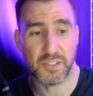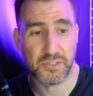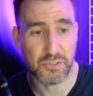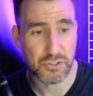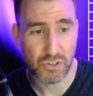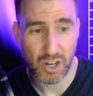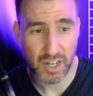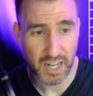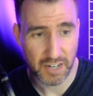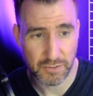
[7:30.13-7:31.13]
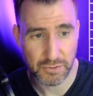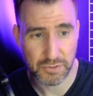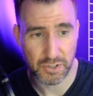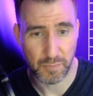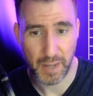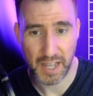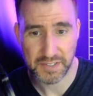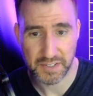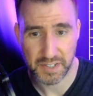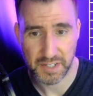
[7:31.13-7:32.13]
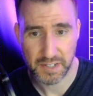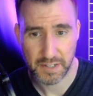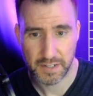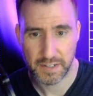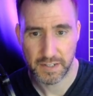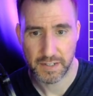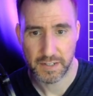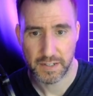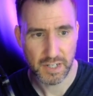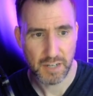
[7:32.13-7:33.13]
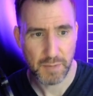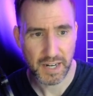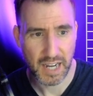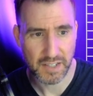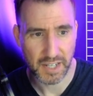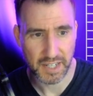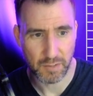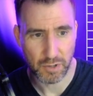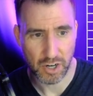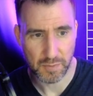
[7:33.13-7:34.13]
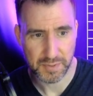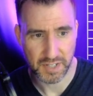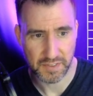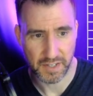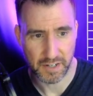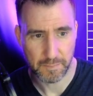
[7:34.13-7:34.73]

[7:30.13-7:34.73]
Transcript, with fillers: is too strong, I can reduce the opacity. But I kind of like it at 100% there.